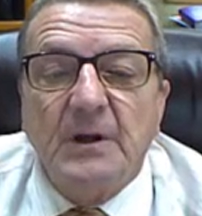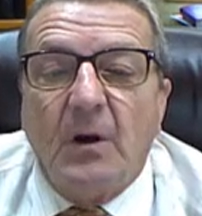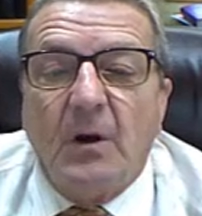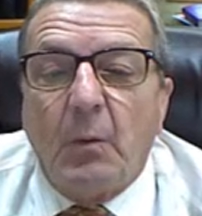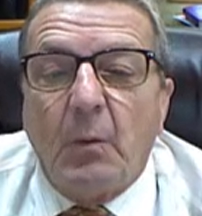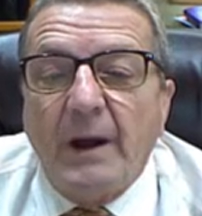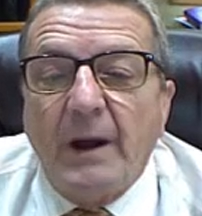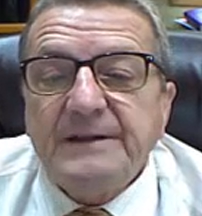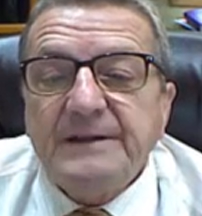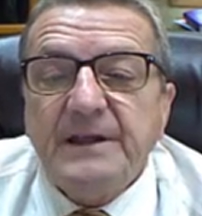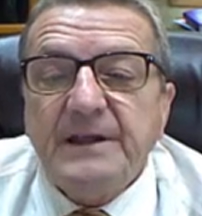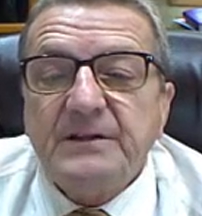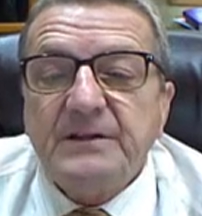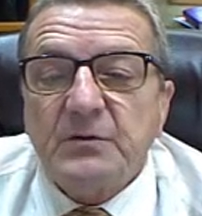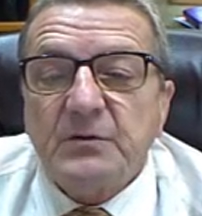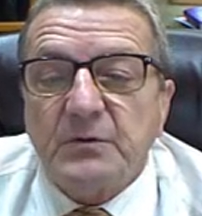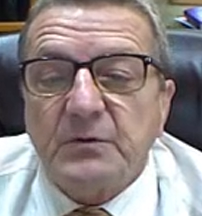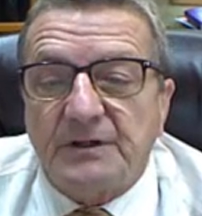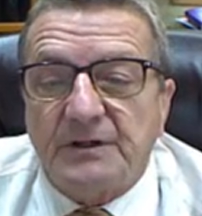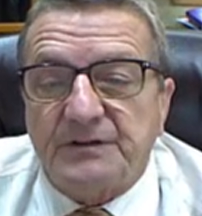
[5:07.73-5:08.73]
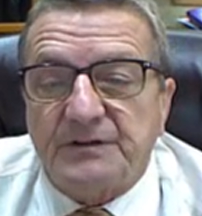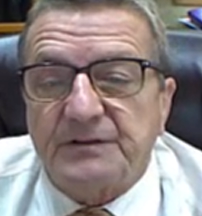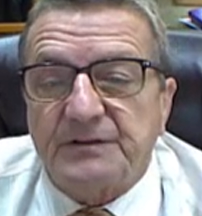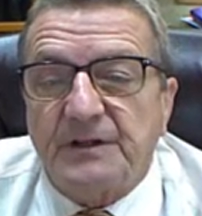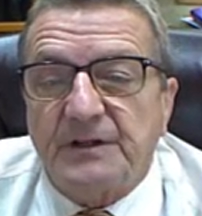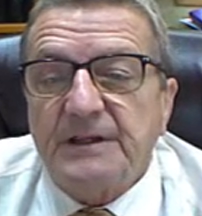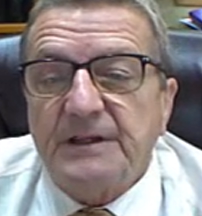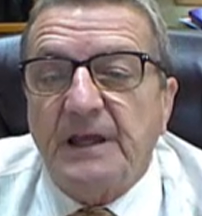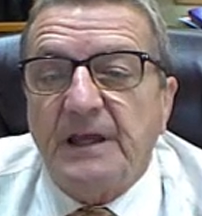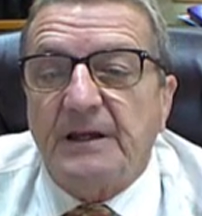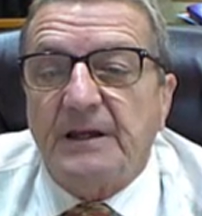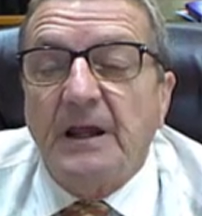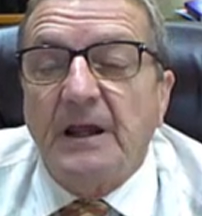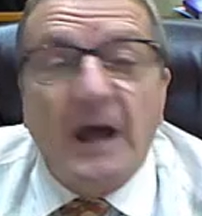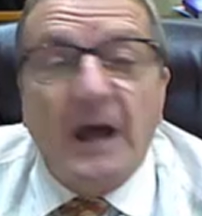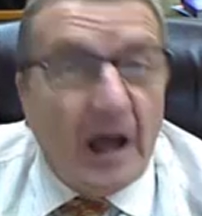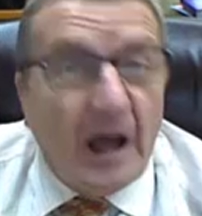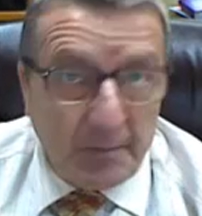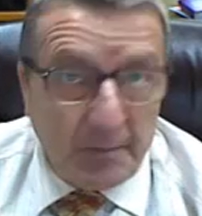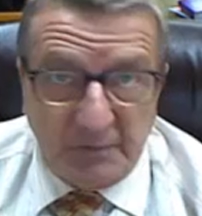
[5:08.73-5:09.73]
Why take the risk? Again,
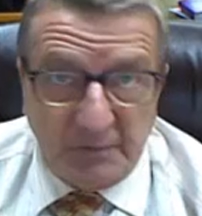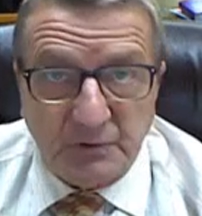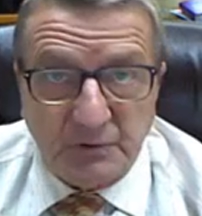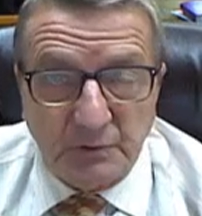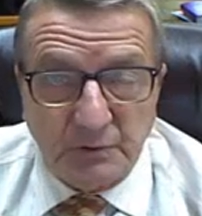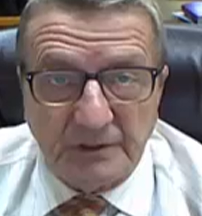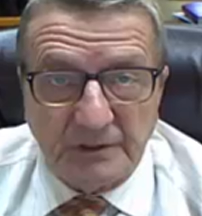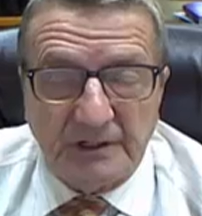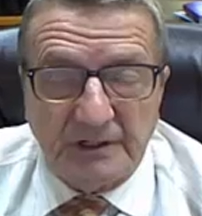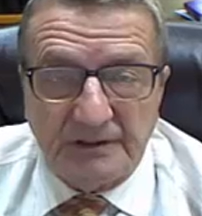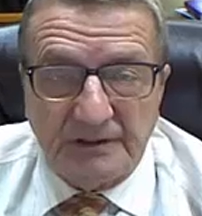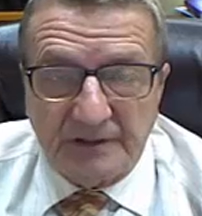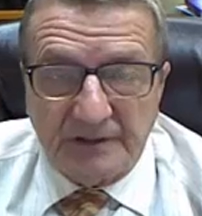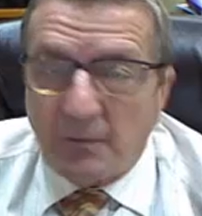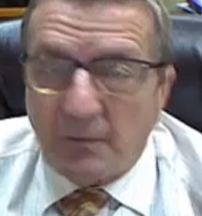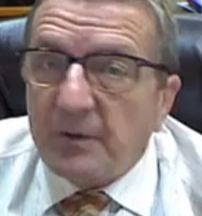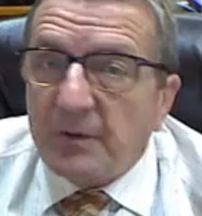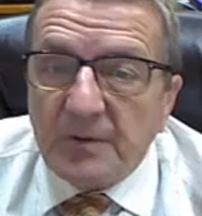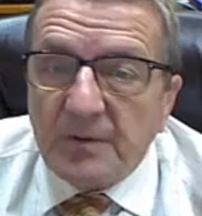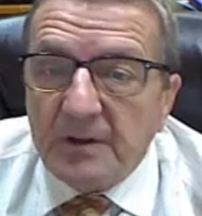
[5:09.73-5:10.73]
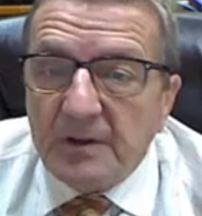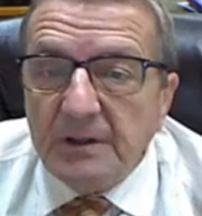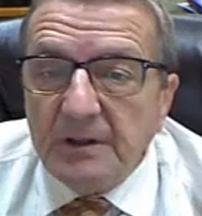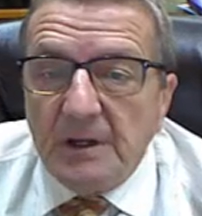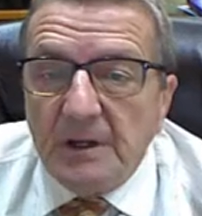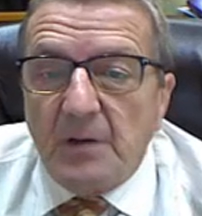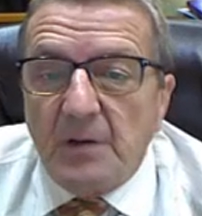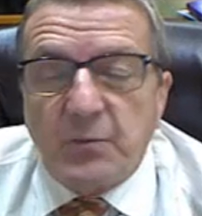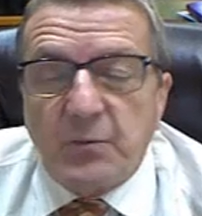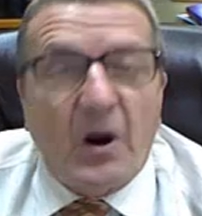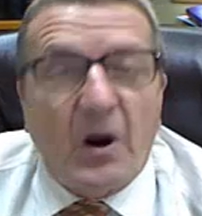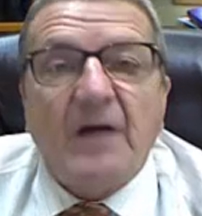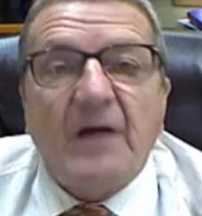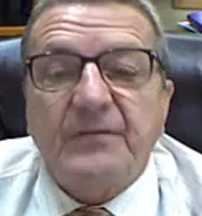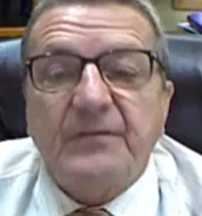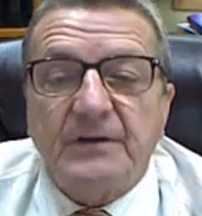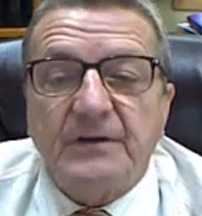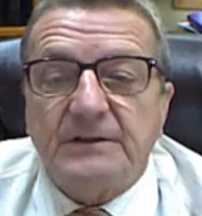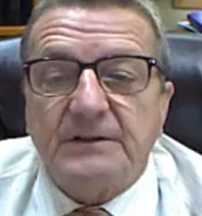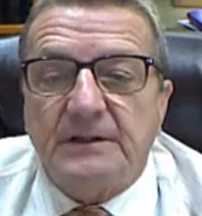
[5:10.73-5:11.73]
opportunities. I want to be
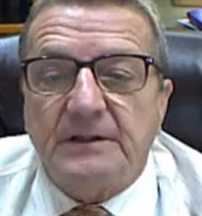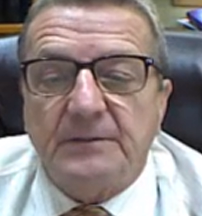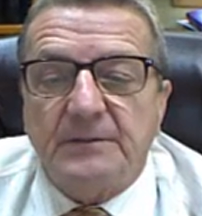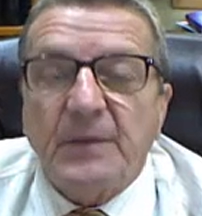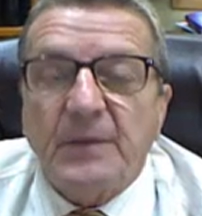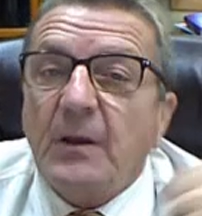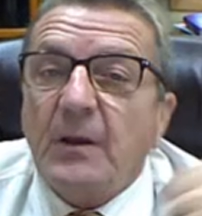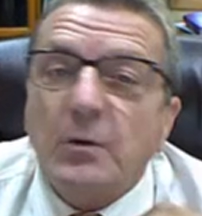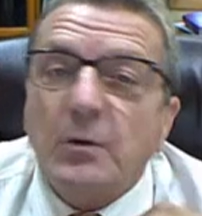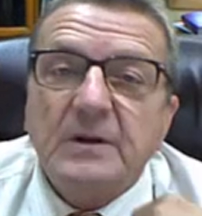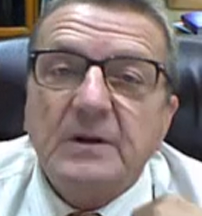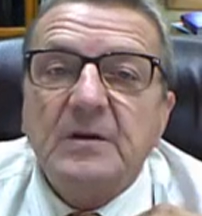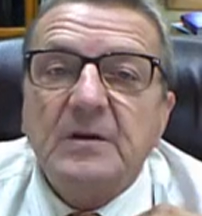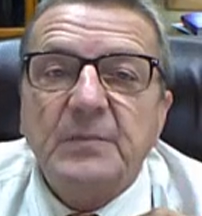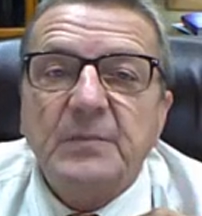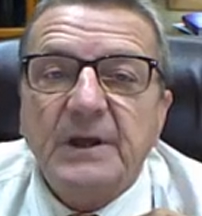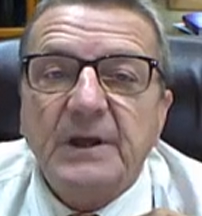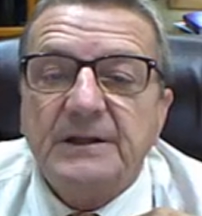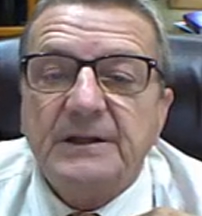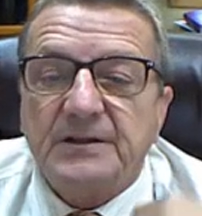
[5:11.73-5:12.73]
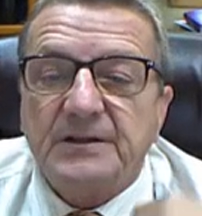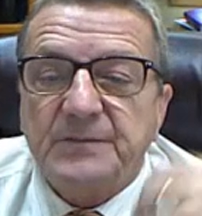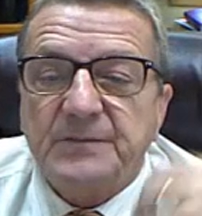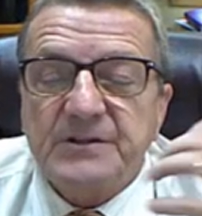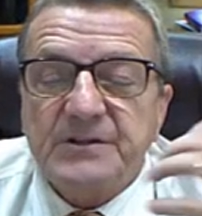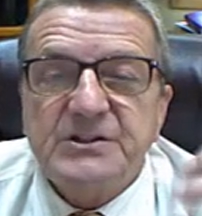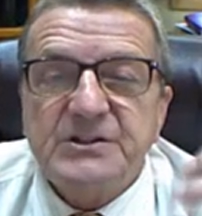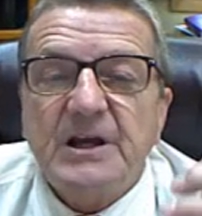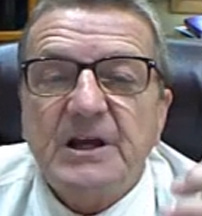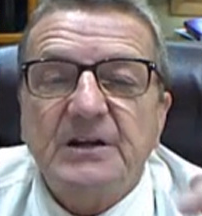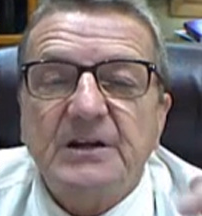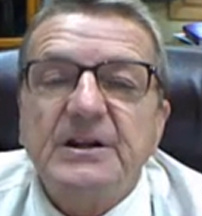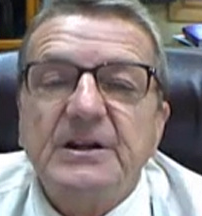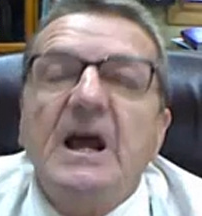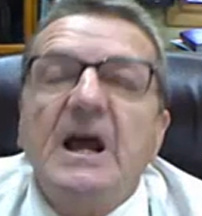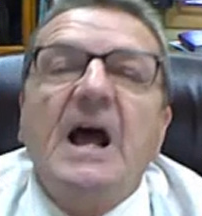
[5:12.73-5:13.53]
profit, my own independence, my challenge.